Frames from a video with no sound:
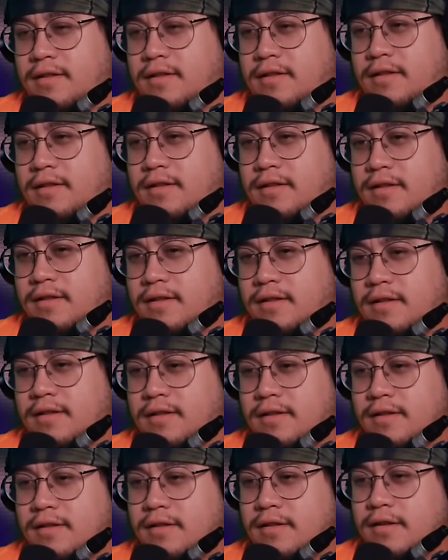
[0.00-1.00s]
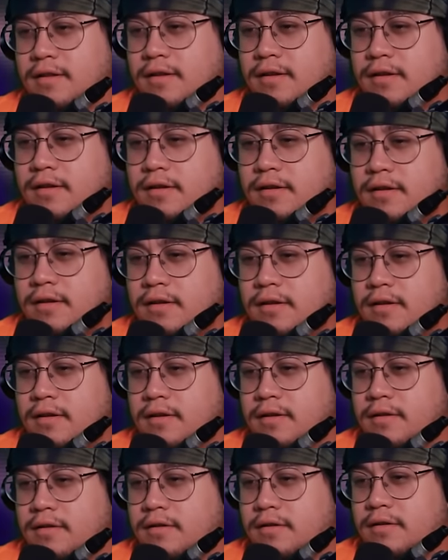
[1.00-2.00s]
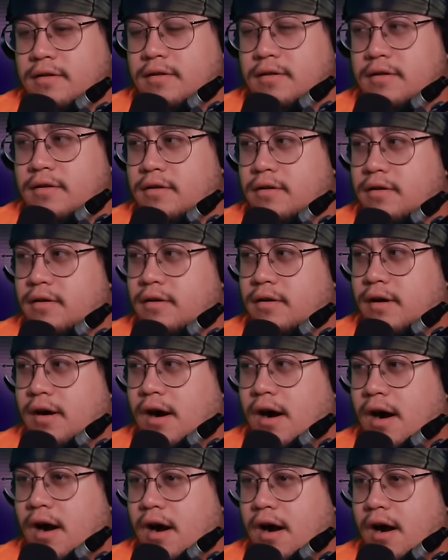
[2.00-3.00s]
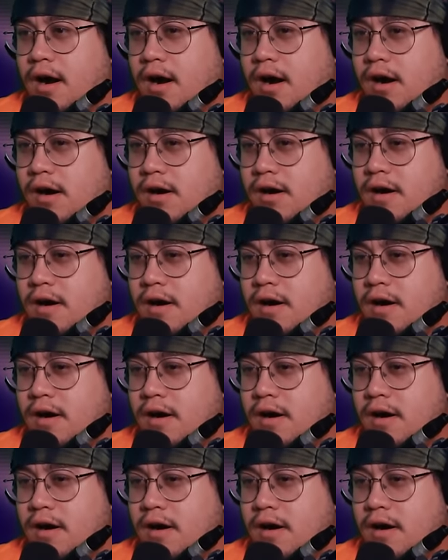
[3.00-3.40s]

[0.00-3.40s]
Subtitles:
This person isn't speaking.